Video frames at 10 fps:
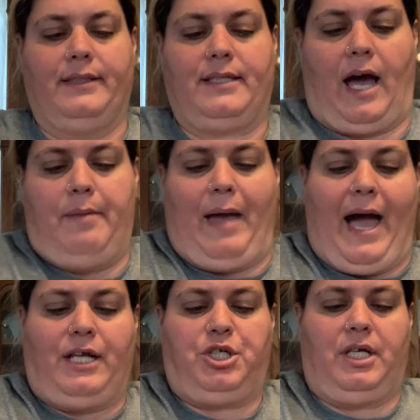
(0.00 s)
I'm
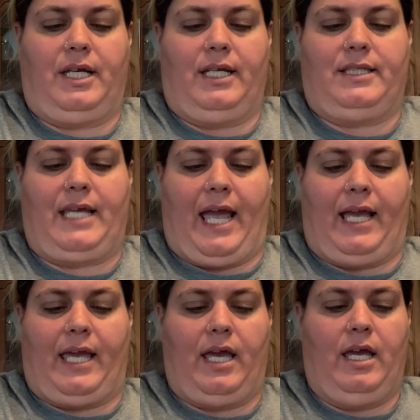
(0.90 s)
actually going to take
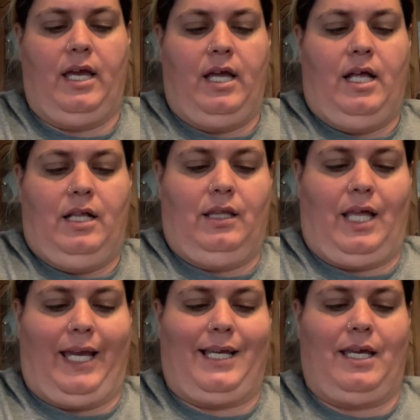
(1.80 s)

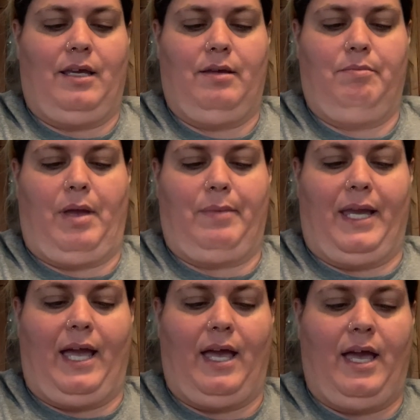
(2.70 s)
like
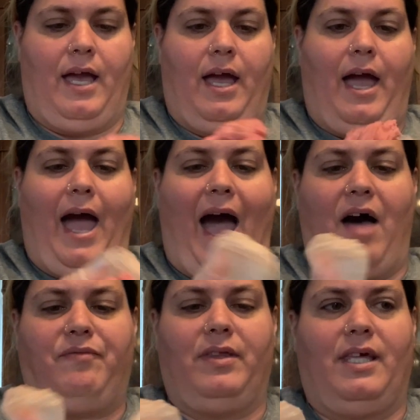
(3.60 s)
maybe
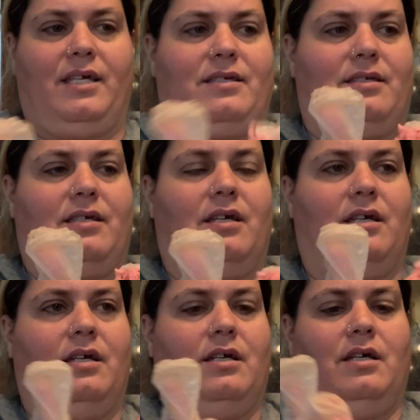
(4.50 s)
half of this
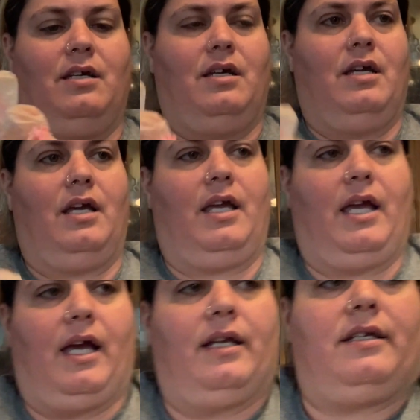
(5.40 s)

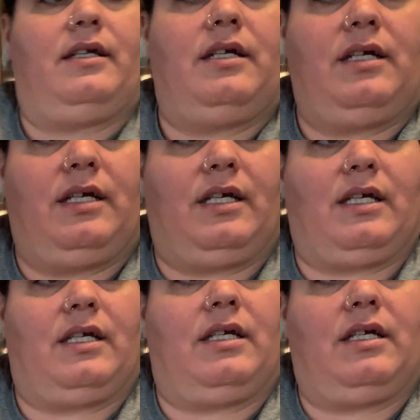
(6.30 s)
and
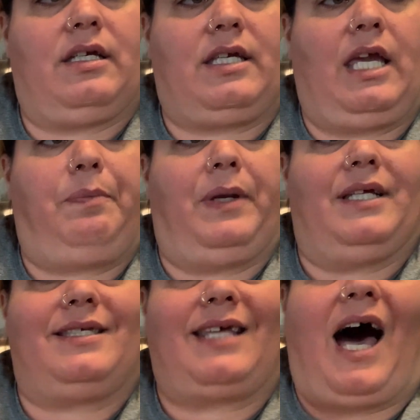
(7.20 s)
keep it
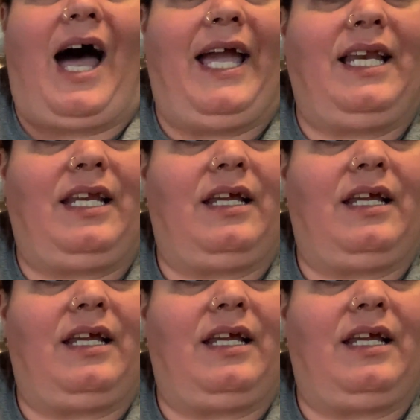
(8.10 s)
aside